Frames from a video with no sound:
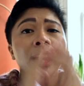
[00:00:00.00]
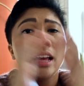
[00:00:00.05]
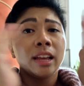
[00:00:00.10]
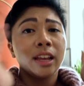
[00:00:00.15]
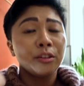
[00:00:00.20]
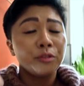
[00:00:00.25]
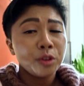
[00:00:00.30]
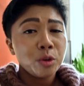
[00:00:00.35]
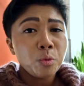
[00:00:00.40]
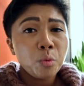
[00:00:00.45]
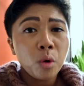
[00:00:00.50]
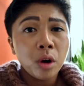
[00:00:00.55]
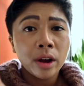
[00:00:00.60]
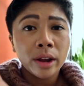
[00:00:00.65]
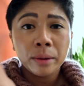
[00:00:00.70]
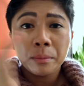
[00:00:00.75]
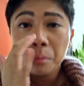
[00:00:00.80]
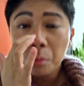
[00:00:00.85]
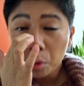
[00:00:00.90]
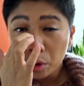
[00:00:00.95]
If you
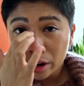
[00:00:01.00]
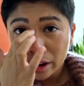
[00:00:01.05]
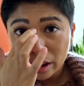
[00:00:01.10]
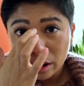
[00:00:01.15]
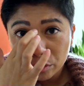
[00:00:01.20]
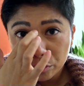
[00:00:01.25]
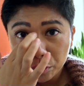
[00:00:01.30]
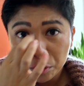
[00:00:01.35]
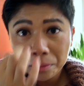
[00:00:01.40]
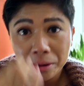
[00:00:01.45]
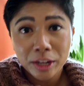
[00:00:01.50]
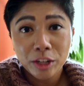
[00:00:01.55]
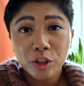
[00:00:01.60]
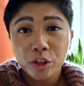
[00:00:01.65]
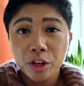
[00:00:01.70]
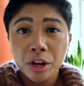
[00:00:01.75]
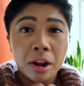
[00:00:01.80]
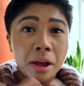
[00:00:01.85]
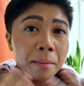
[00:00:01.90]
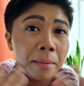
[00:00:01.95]
want more
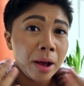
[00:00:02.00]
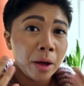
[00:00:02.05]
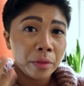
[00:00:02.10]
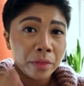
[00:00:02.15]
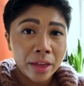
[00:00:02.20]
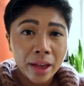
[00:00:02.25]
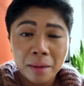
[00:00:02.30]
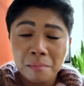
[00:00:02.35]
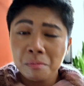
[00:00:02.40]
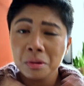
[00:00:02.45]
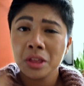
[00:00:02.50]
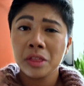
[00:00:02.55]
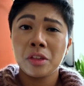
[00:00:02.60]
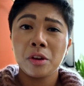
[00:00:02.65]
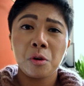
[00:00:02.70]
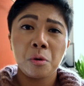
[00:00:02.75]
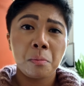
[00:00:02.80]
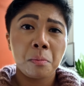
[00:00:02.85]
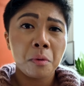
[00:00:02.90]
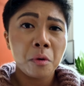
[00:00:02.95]
information about them,
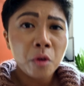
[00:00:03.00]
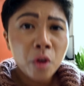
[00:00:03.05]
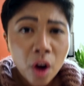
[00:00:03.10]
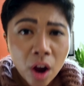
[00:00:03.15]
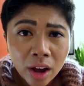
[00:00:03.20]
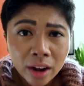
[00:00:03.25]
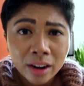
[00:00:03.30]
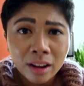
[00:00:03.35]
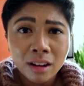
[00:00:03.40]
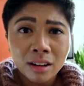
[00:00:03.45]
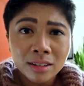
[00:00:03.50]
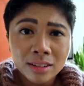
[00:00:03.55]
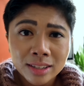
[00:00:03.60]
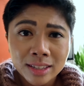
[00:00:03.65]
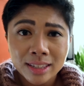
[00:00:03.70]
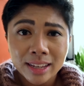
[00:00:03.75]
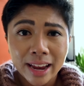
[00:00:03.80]
their products,